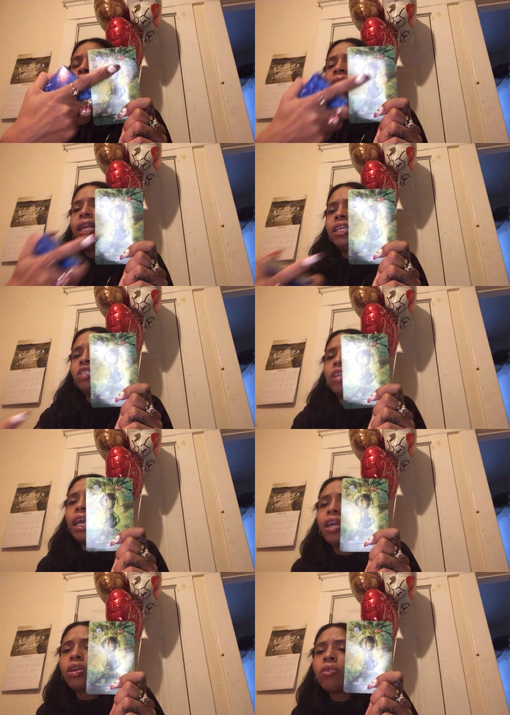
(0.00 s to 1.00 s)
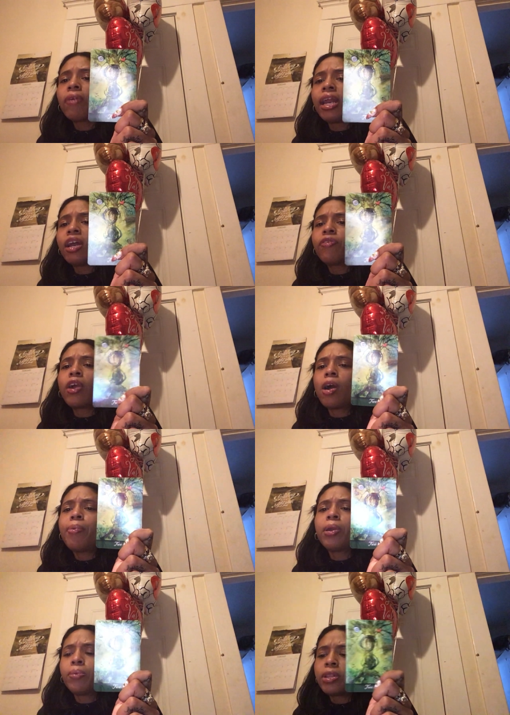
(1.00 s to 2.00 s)
me. And he's thanking you right now for
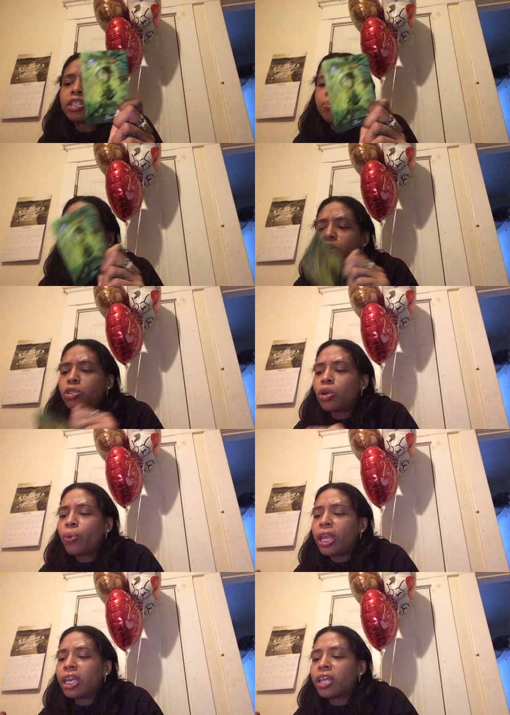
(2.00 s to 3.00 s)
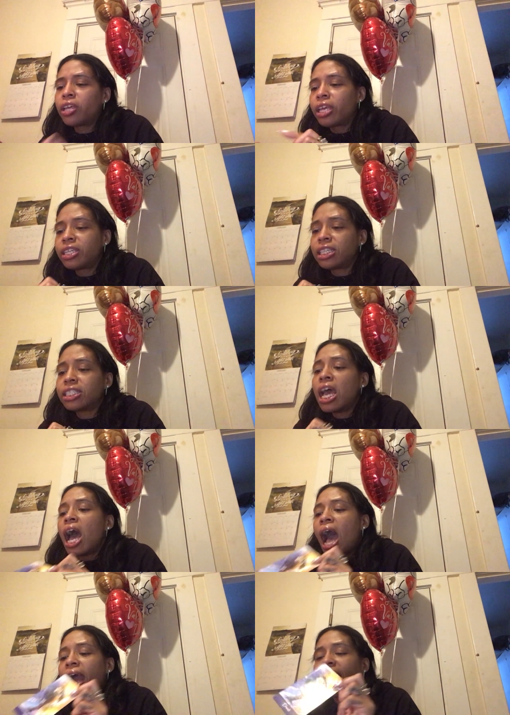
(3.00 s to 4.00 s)
helping with the spiritual awakening. He says,
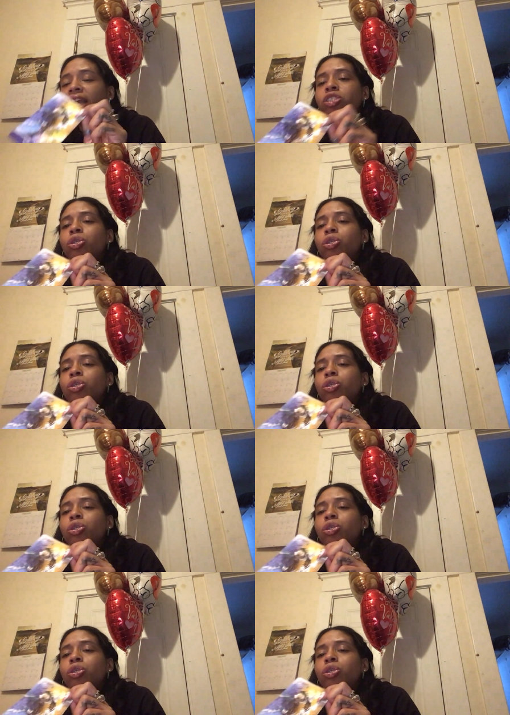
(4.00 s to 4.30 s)
I can't